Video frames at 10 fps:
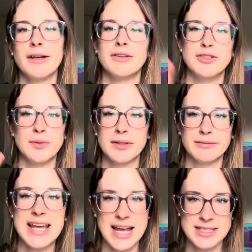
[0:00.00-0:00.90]
doing
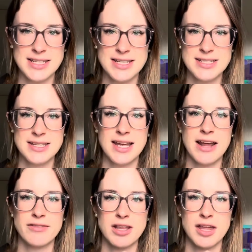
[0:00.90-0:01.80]
dances and
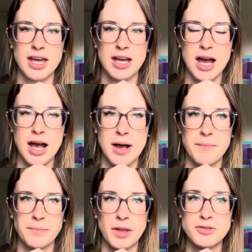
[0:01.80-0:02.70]
everything,
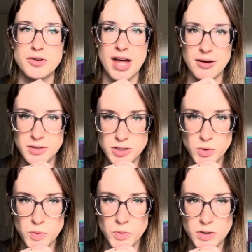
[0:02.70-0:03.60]
so that was
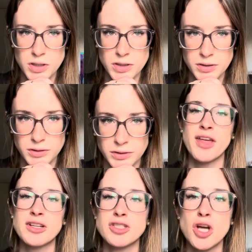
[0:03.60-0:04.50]
cool.
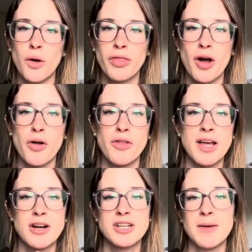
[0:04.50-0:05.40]
Thing to note though, the
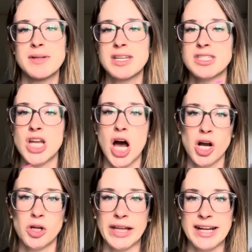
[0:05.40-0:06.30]
entertainment does not
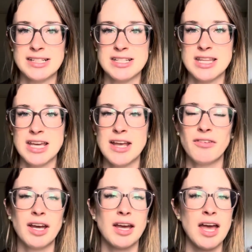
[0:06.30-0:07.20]
go late into the
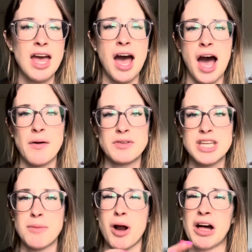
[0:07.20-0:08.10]
evening. I would
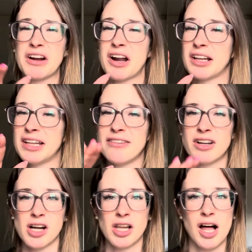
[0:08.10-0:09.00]
say probably around 11
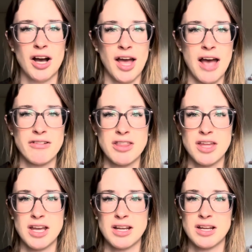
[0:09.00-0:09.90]
o'clock
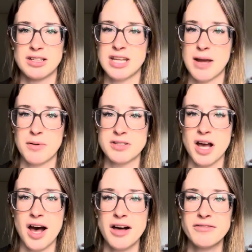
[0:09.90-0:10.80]
everything tapers
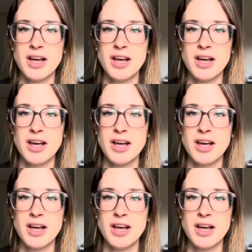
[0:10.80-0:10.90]
off.